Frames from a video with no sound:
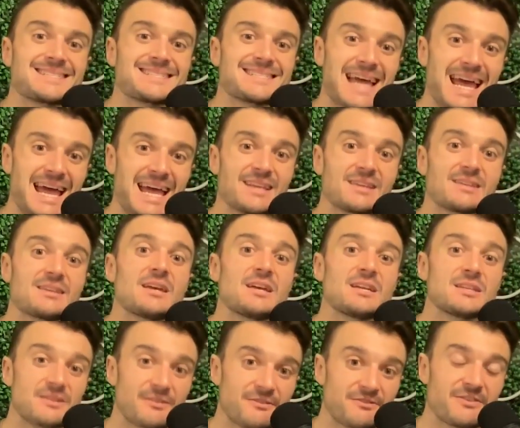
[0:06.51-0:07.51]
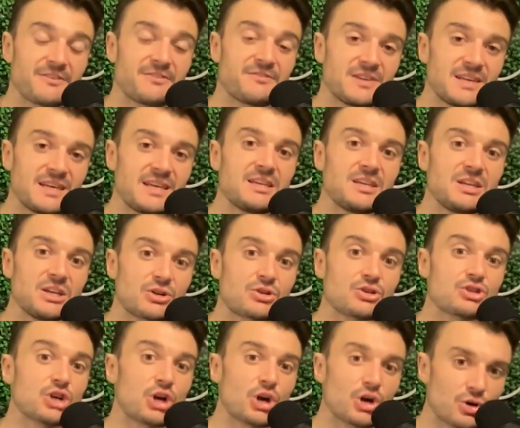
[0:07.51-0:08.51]
10 to 15
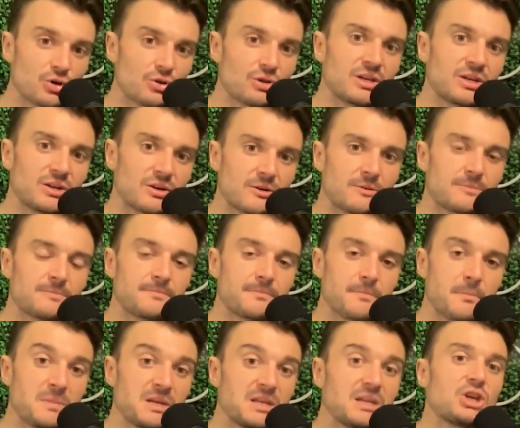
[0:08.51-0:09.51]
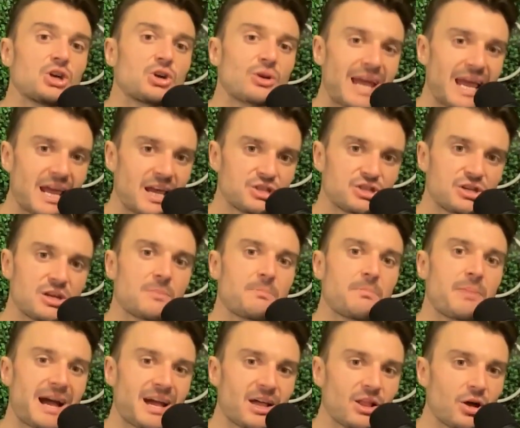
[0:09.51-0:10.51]
years earlier, meaning you're aging
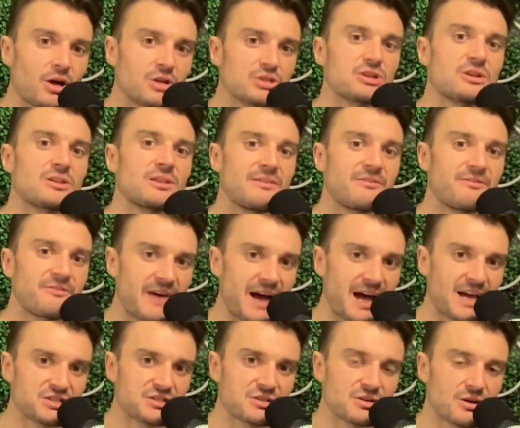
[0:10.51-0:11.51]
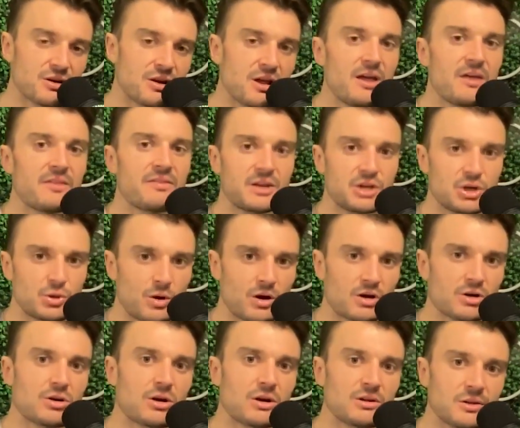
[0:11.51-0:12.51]
biologically faster than you
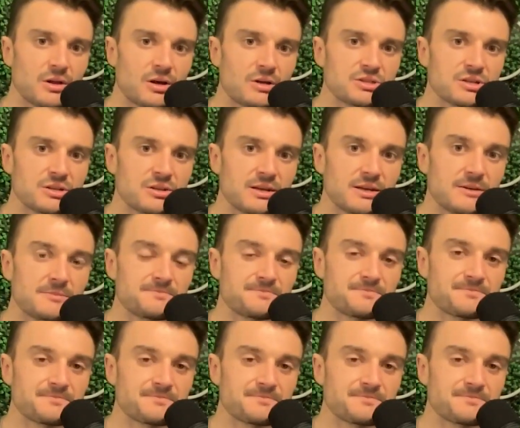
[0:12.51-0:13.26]
are chronologically.